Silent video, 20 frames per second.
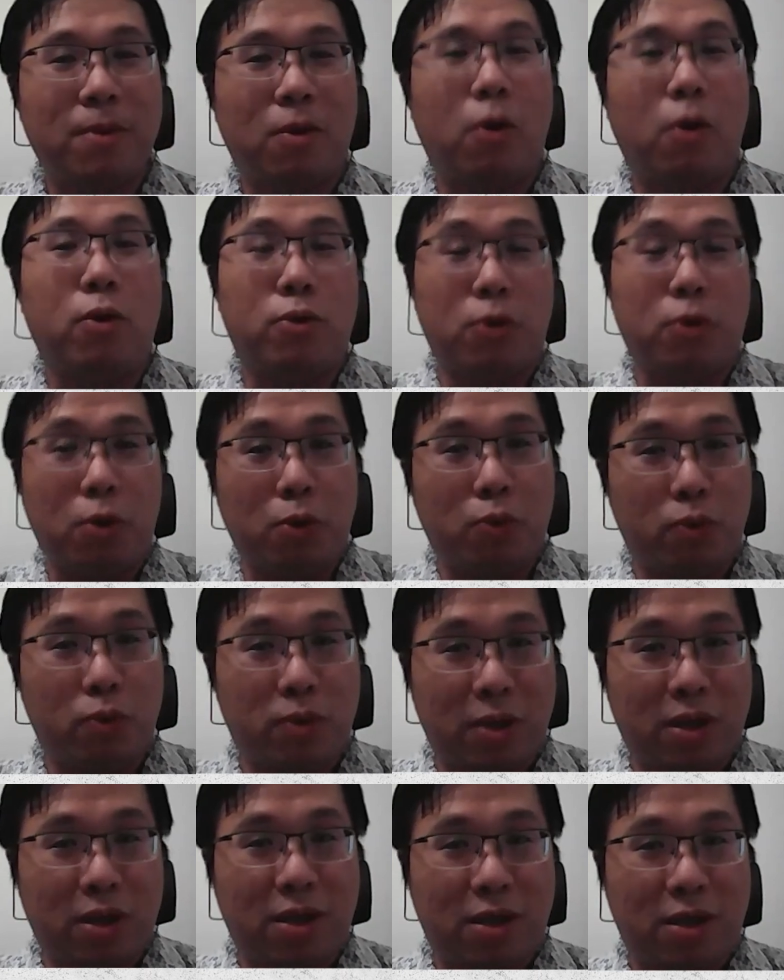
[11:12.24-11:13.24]
although
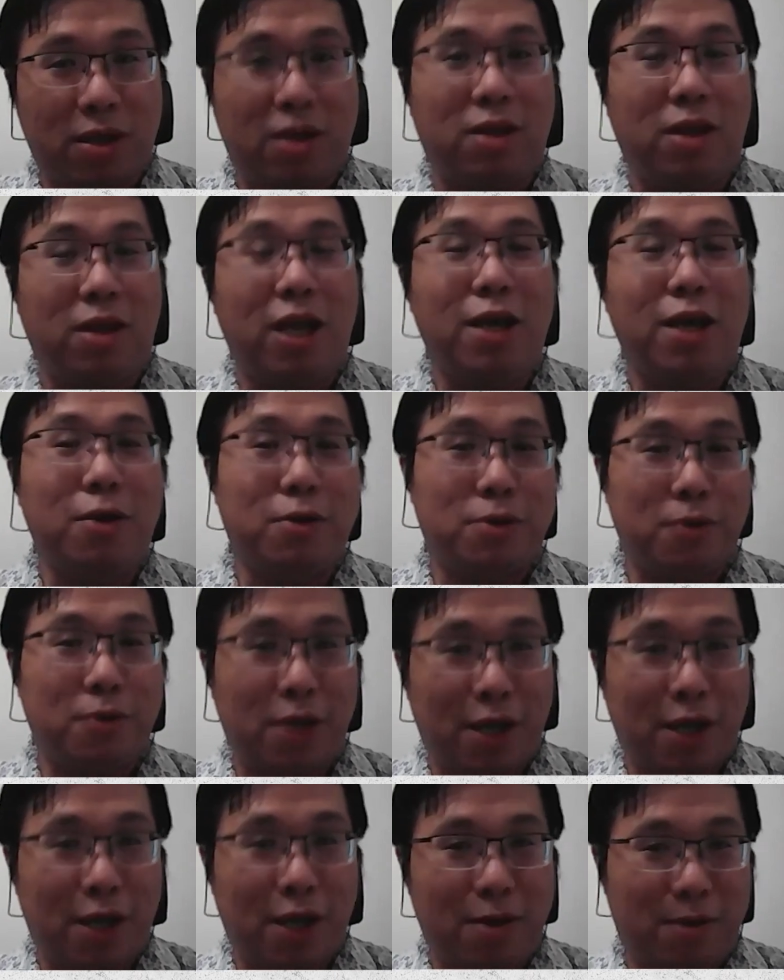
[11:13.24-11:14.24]
they also
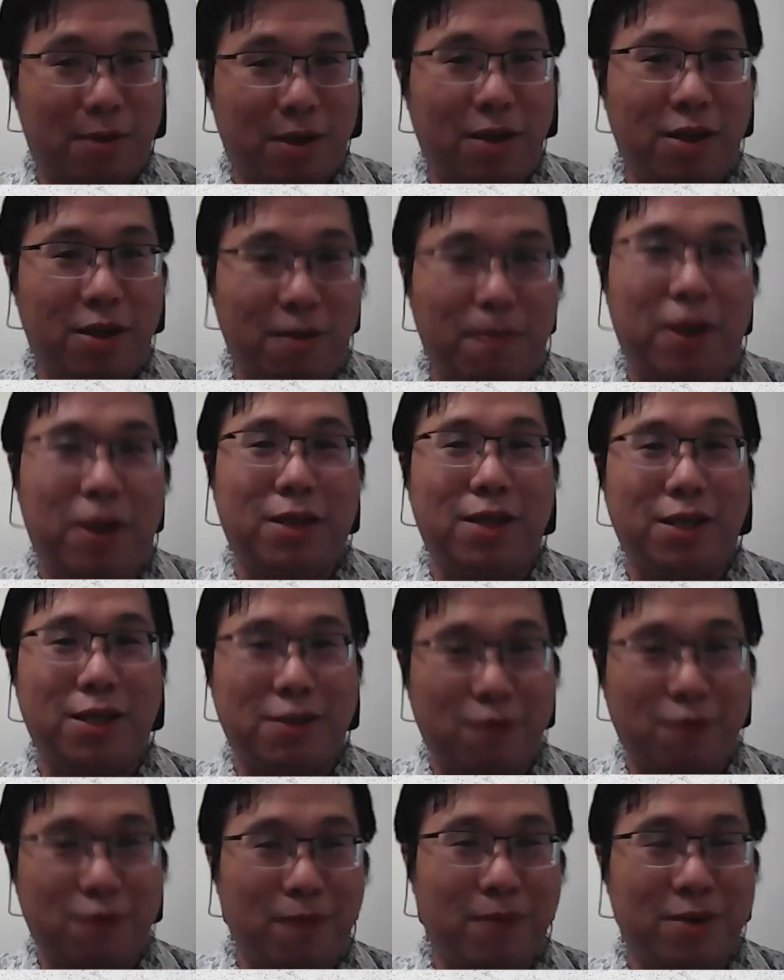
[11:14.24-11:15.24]
gain
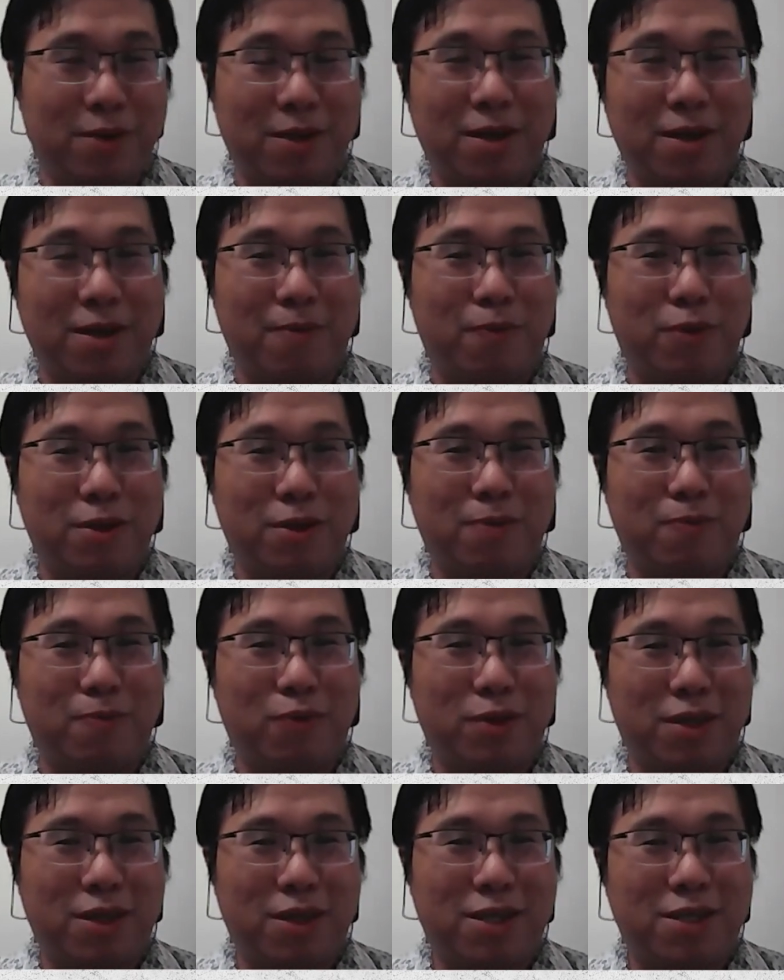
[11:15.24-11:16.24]
dependence from
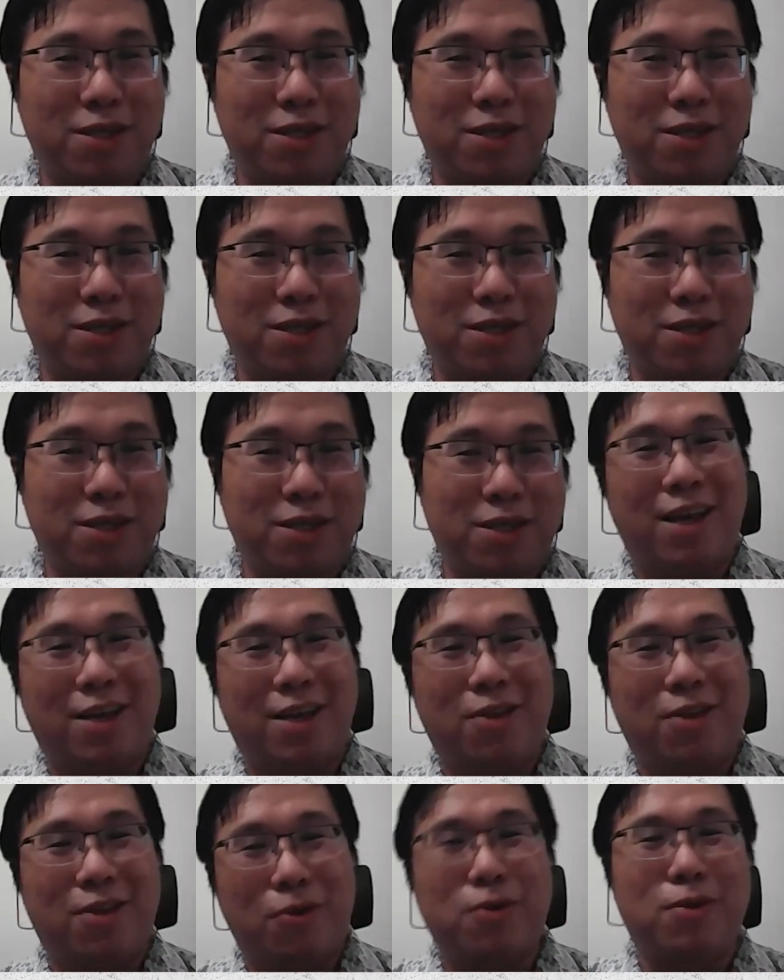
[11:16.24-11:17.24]
British.
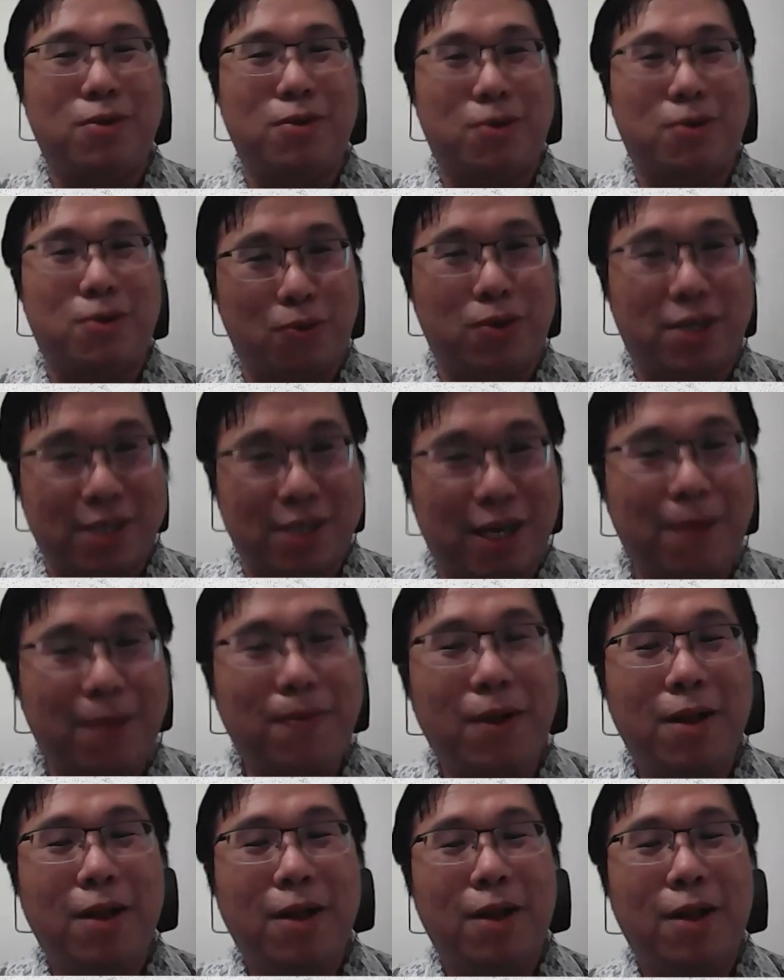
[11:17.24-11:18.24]
They don't do the
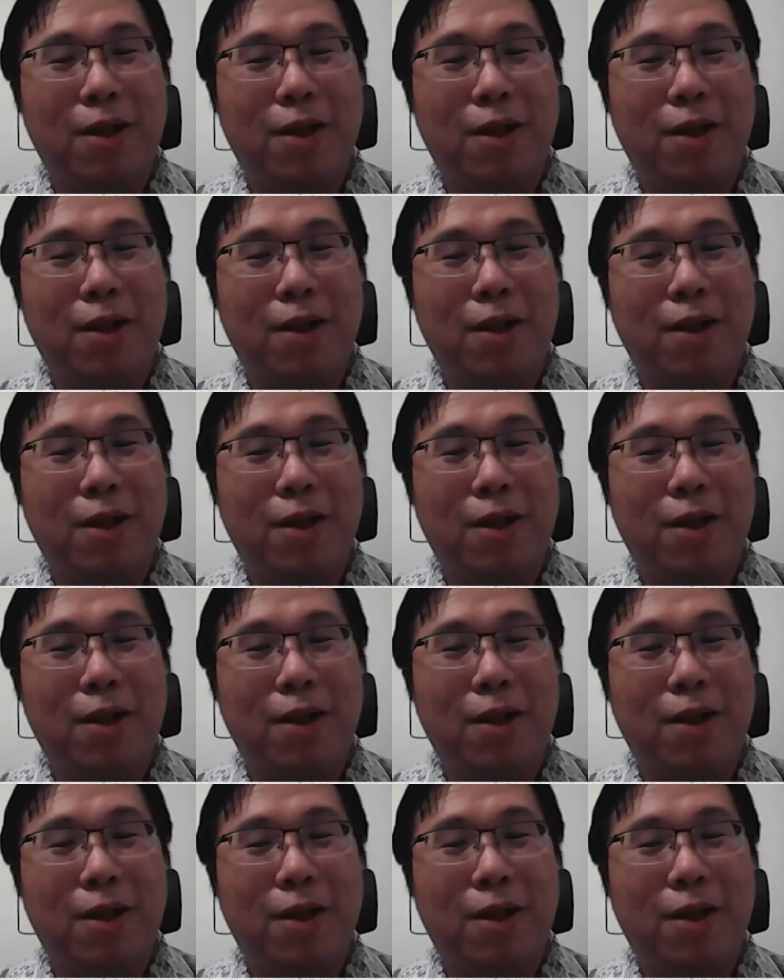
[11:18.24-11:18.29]
same.